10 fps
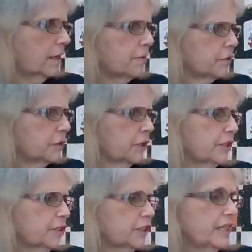Clifford
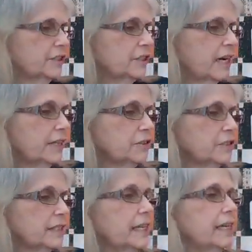started to change
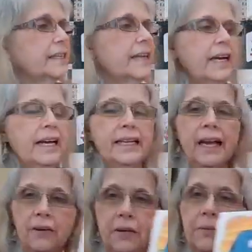colors again.
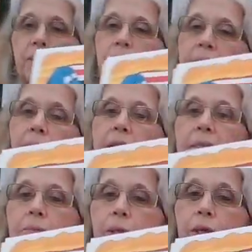Now he was red,
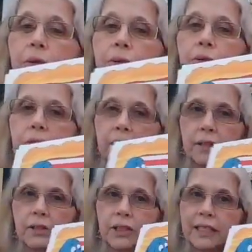white, and blue,
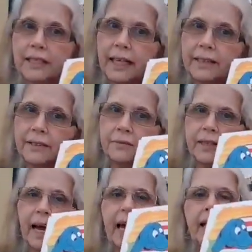just like the
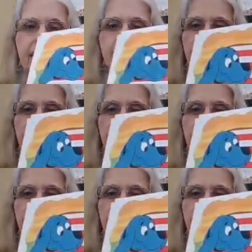flag.